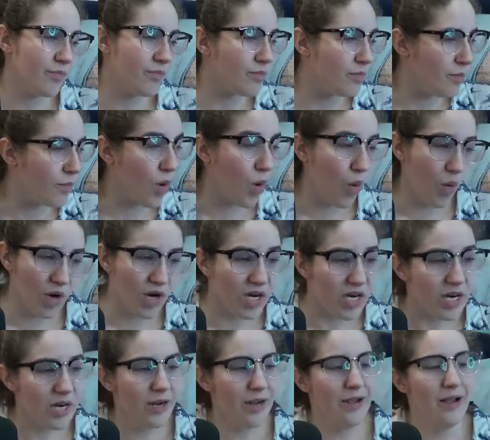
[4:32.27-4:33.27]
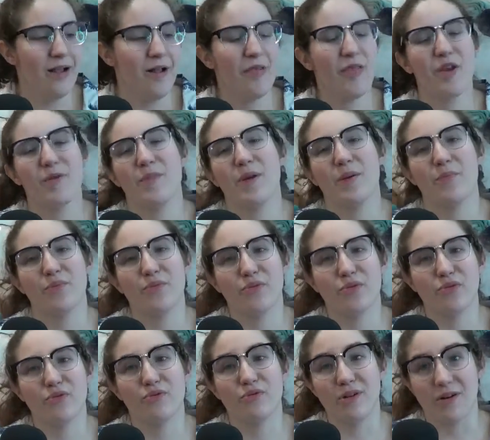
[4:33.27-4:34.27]
more than people
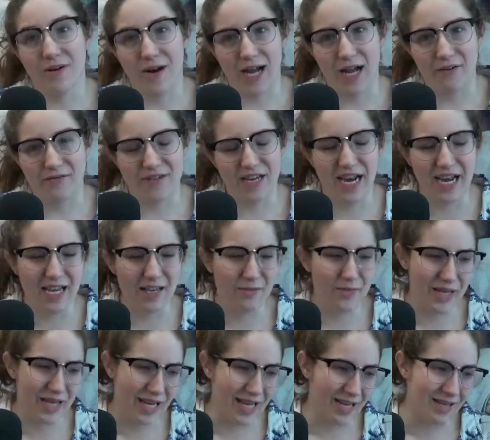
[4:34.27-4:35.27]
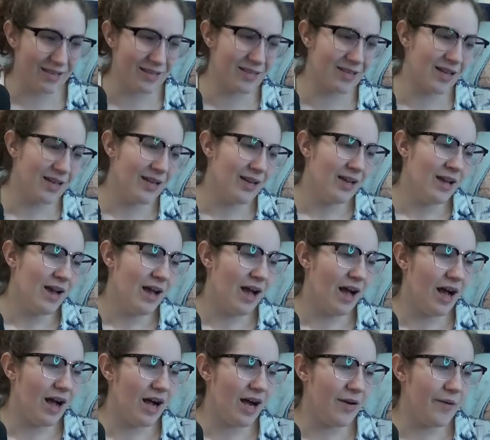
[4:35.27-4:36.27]
who don't have diabetes.
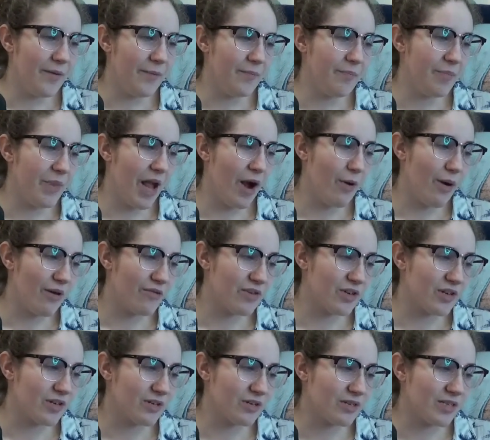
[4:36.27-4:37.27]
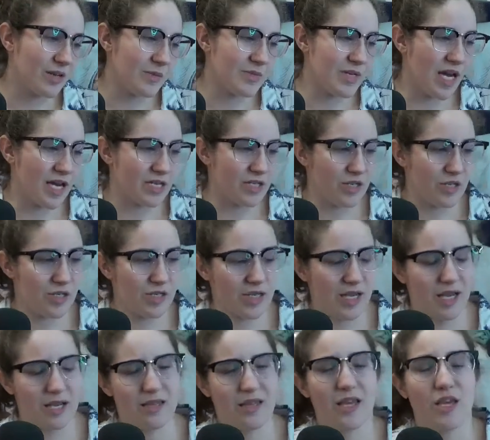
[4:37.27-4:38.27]
However, some doctors
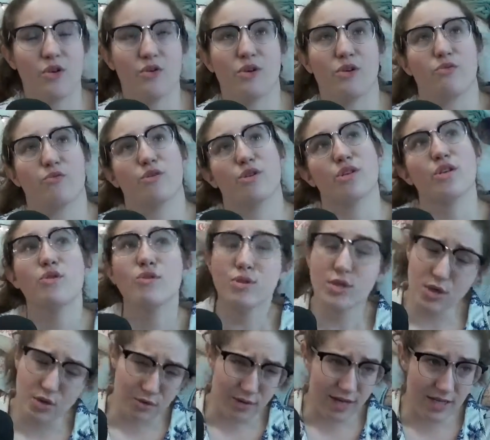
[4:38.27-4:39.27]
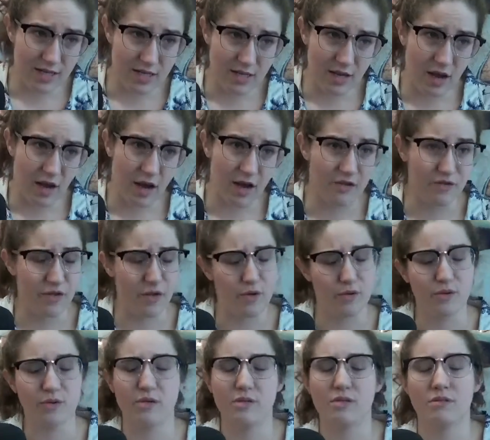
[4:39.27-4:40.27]
say that you can reduce your risk of
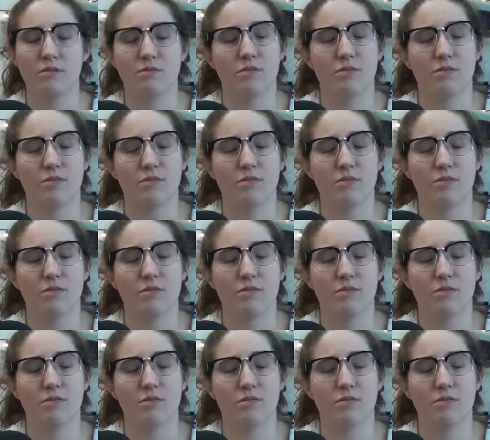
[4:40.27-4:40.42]
those